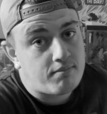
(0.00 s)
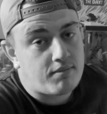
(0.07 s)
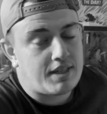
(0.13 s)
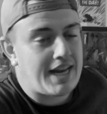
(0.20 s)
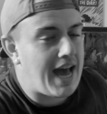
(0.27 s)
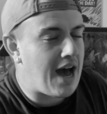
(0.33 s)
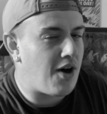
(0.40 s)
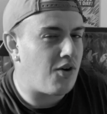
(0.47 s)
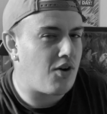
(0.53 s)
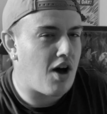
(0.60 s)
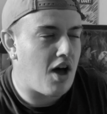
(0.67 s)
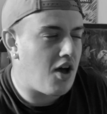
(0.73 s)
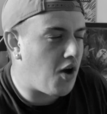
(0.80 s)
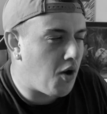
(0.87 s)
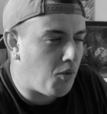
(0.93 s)
Now
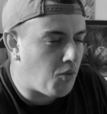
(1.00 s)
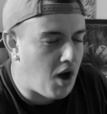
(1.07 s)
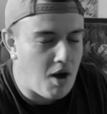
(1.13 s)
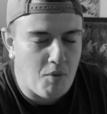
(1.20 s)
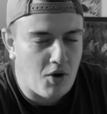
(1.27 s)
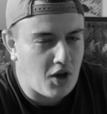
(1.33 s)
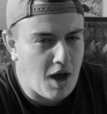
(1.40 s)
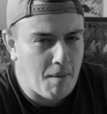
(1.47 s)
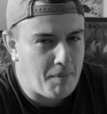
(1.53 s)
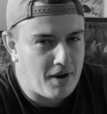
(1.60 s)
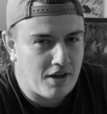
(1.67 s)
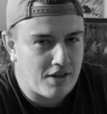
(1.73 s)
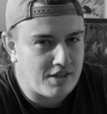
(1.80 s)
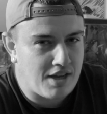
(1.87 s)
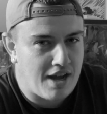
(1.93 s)
I woke up and
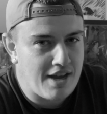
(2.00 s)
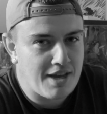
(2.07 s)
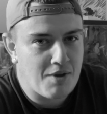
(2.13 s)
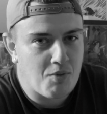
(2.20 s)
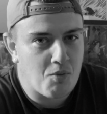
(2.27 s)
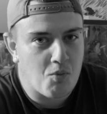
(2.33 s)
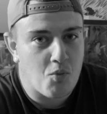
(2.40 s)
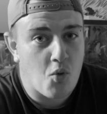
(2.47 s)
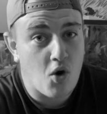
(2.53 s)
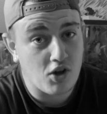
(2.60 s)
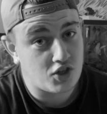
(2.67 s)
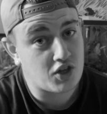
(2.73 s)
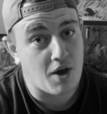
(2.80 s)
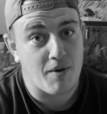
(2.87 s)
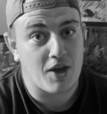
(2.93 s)
I was like,
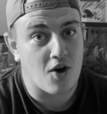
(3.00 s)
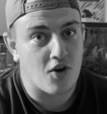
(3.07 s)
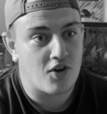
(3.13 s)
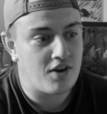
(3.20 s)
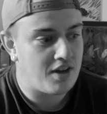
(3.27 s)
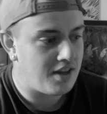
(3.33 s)
what's going on?